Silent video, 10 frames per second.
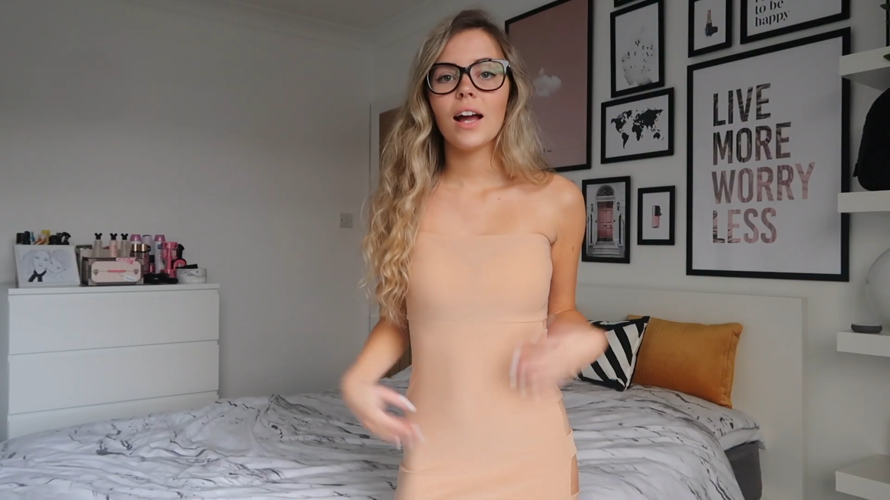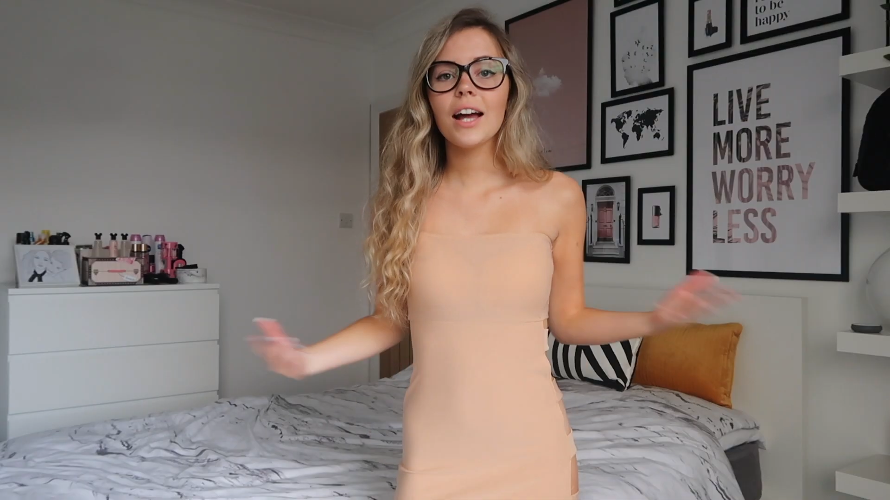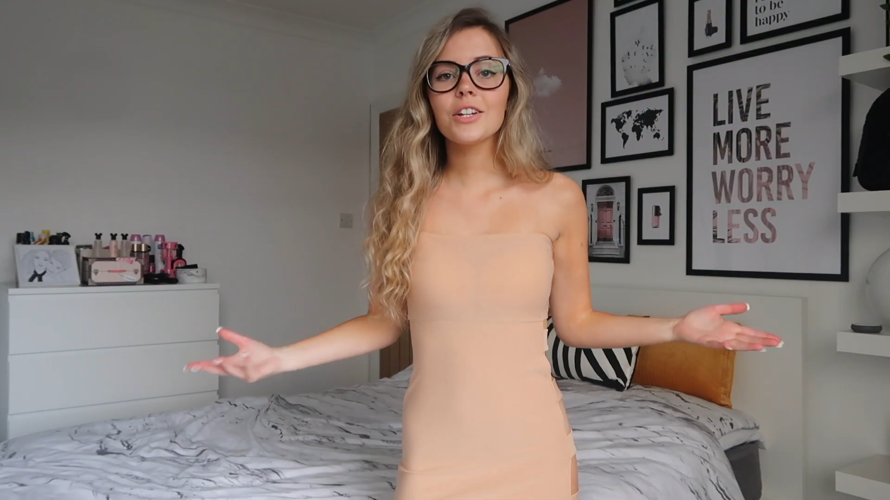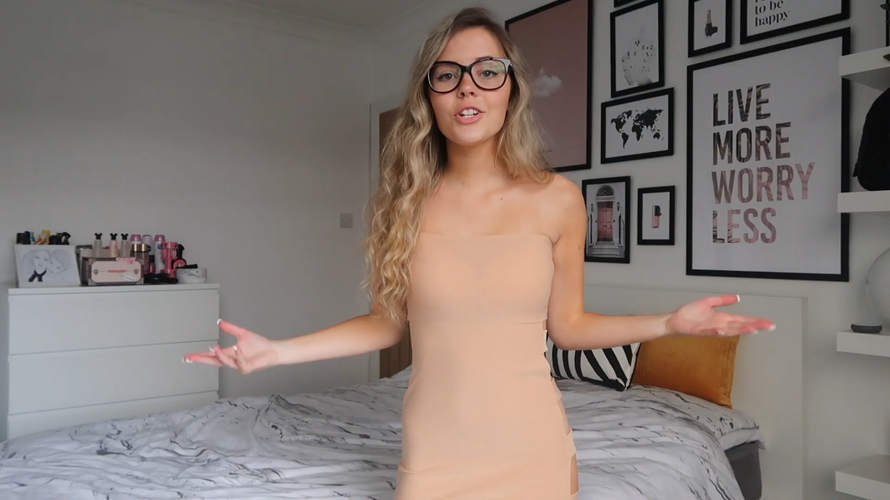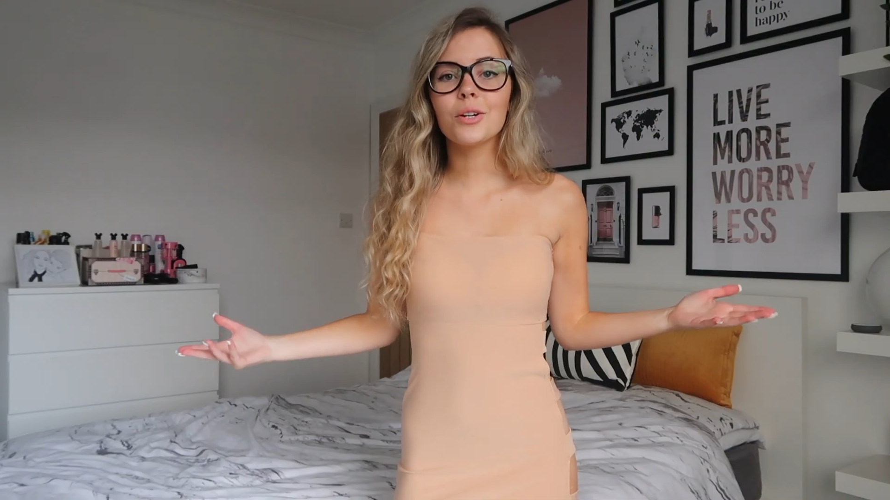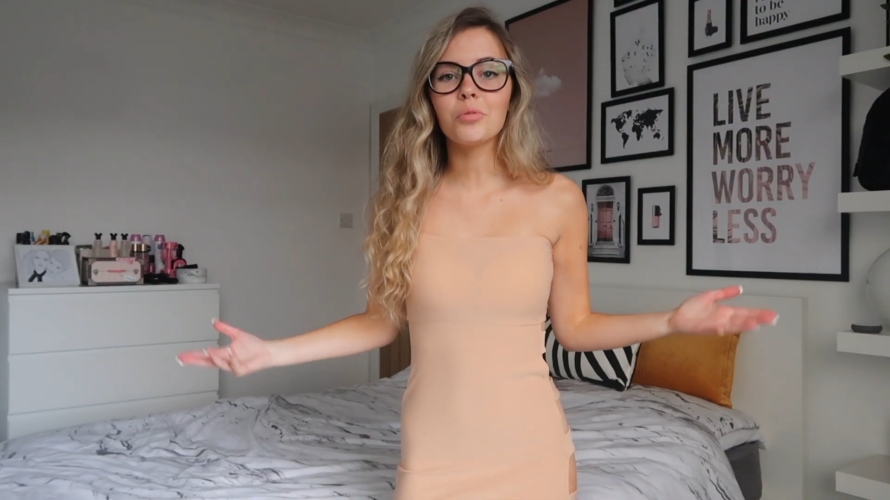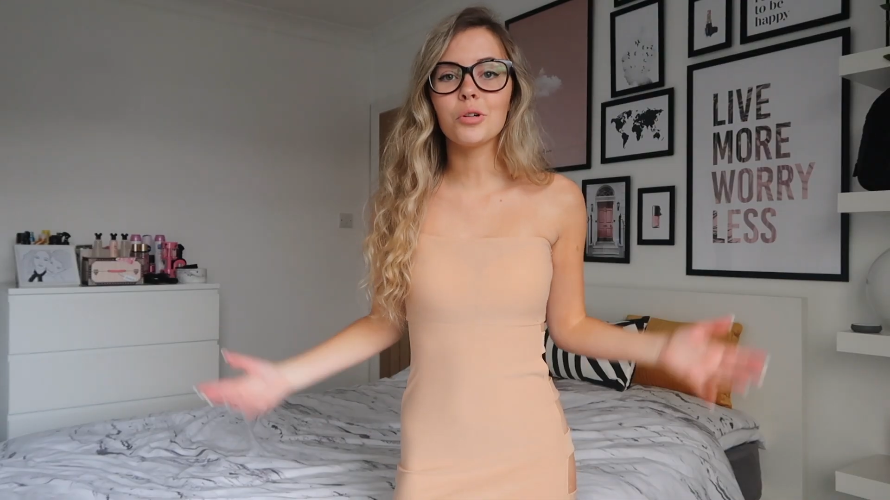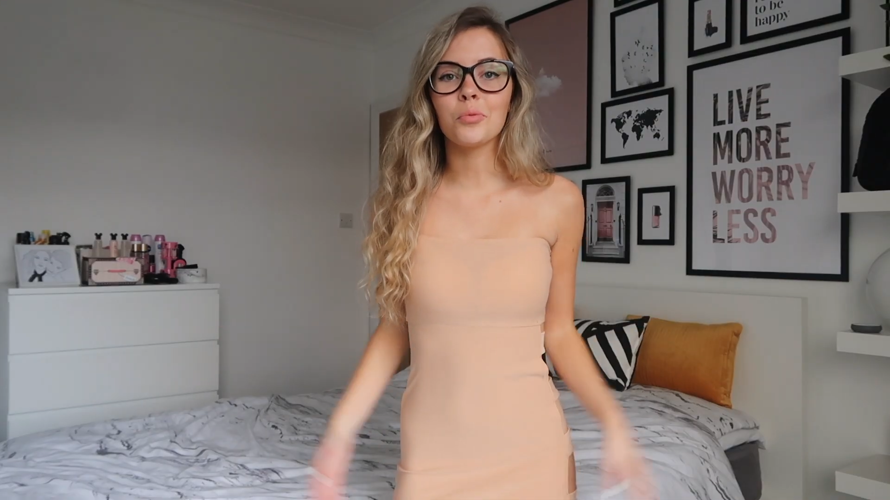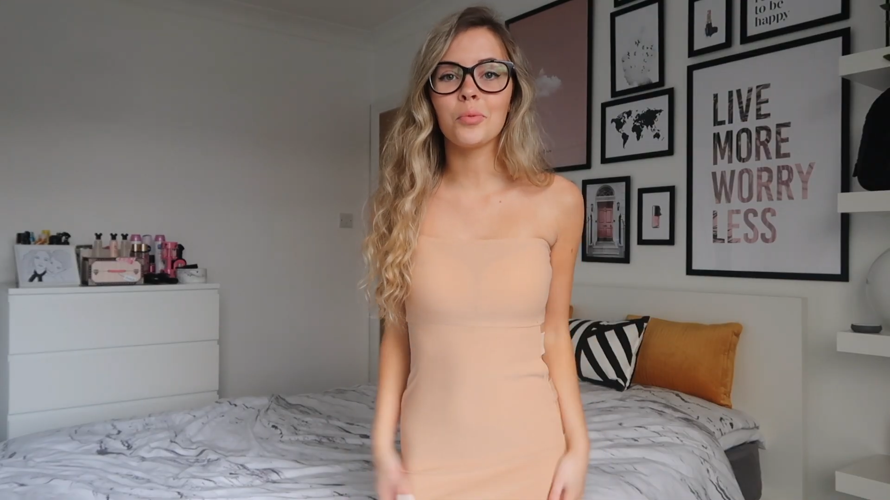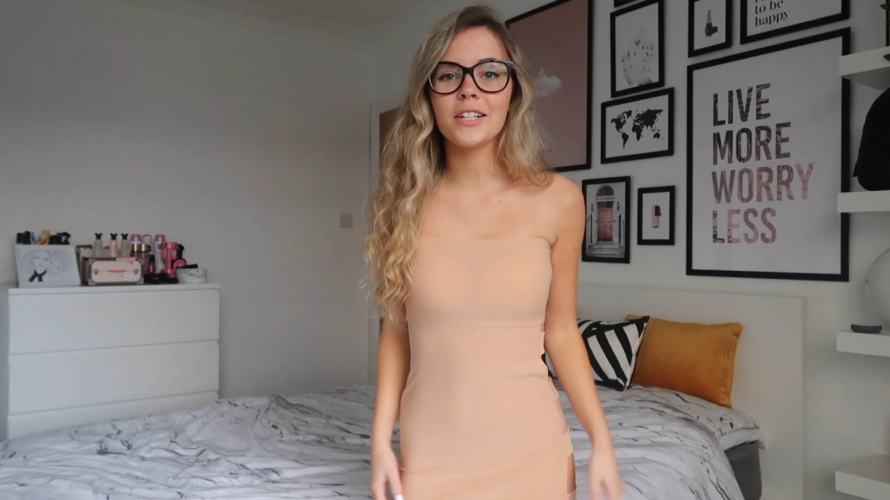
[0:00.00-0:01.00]
As you can
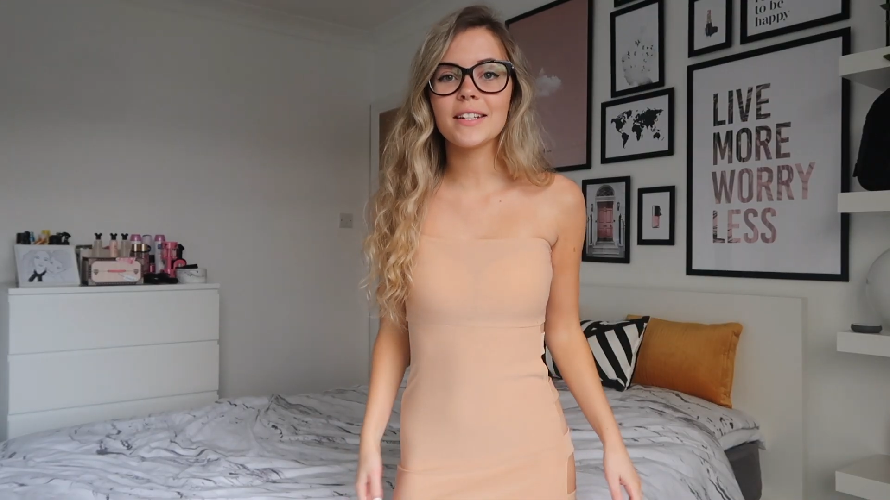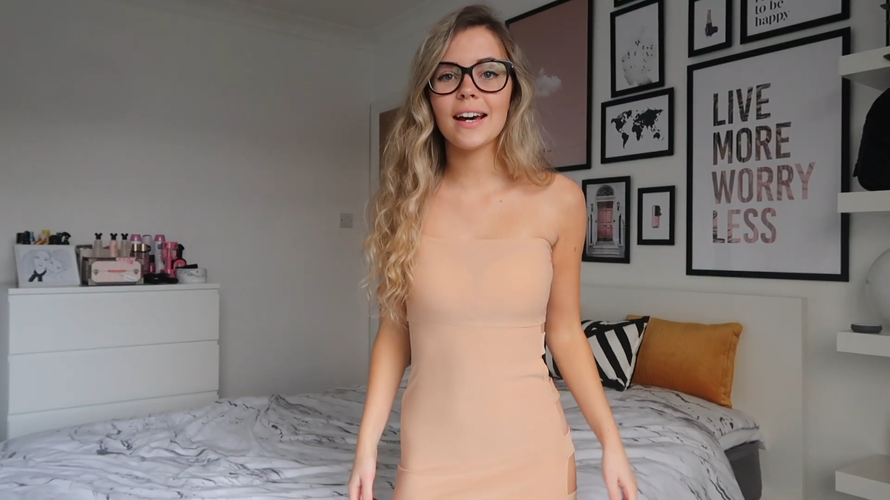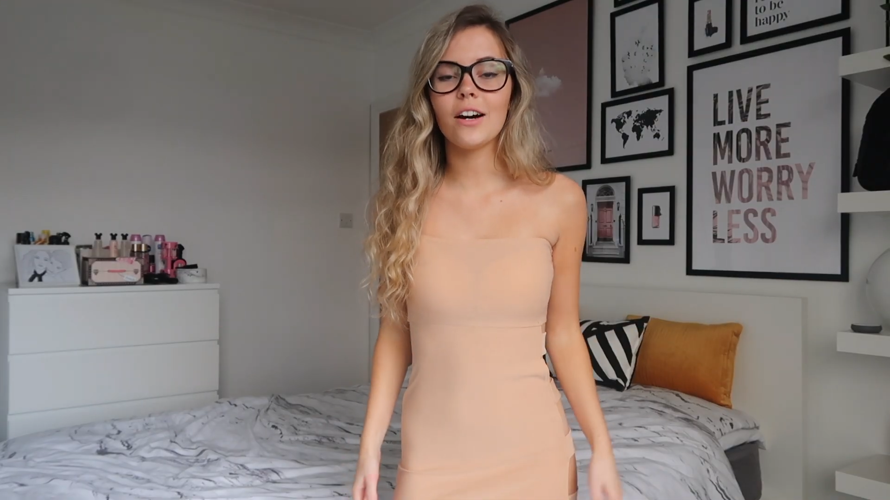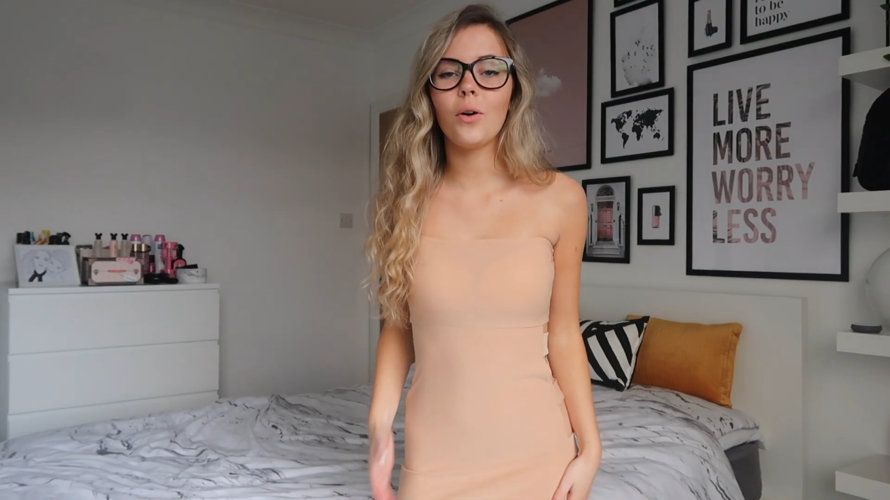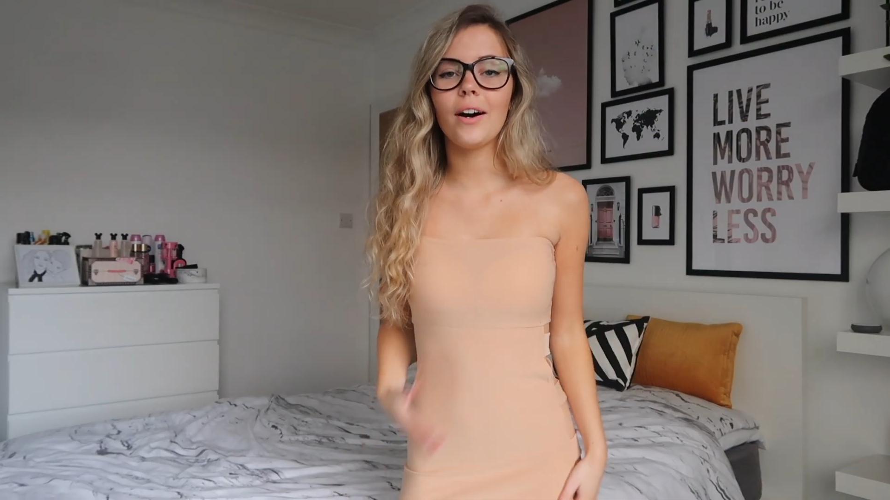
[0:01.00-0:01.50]
probably tell,